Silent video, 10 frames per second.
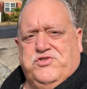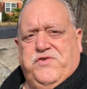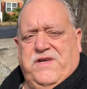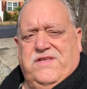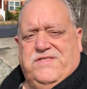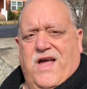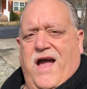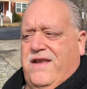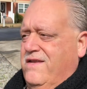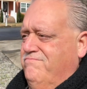tree
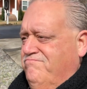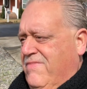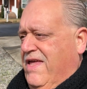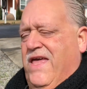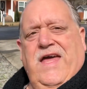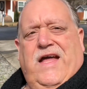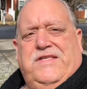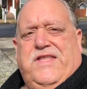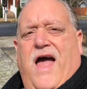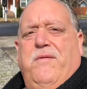decided
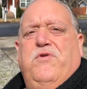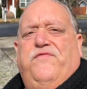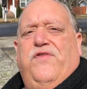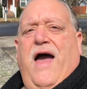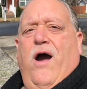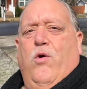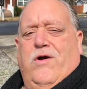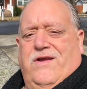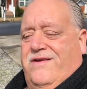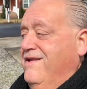it's time to flower.